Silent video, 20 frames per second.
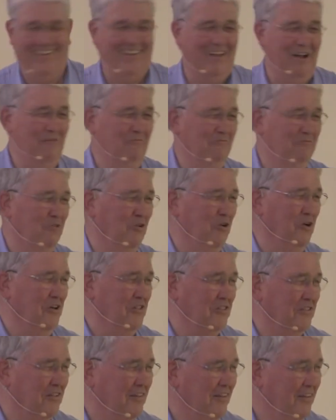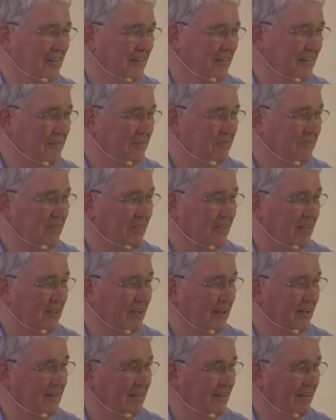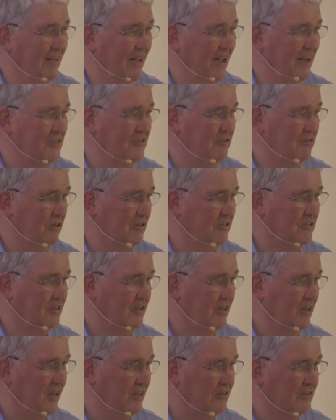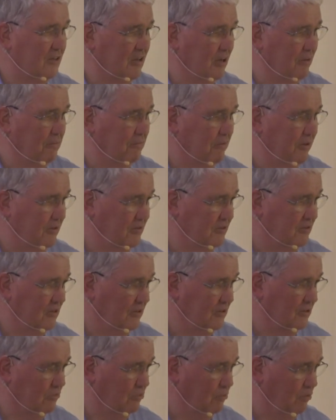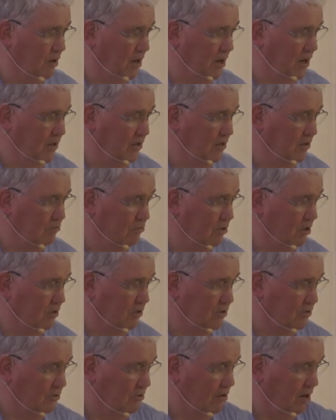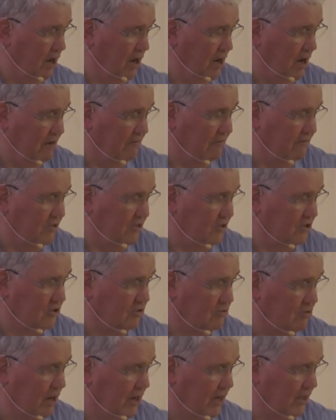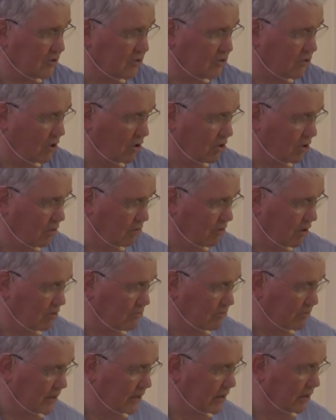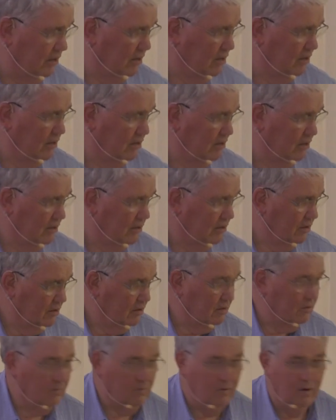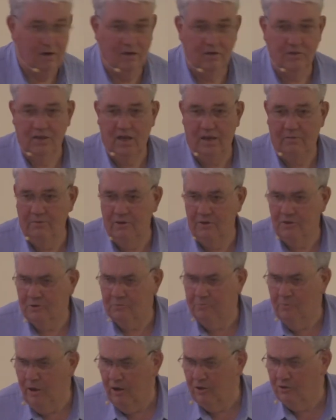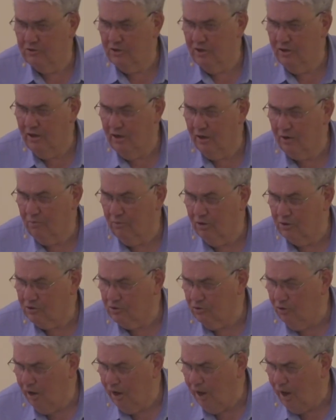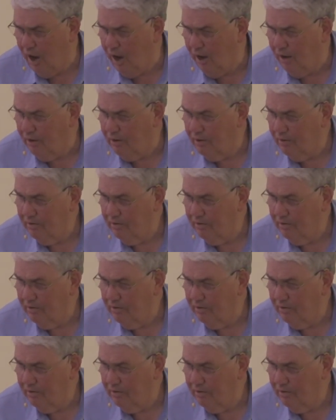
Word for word: Come forth. And Lazarus gets up and says, why in the world do I have these strings all around me? What has happened? It smells in here. What's going on?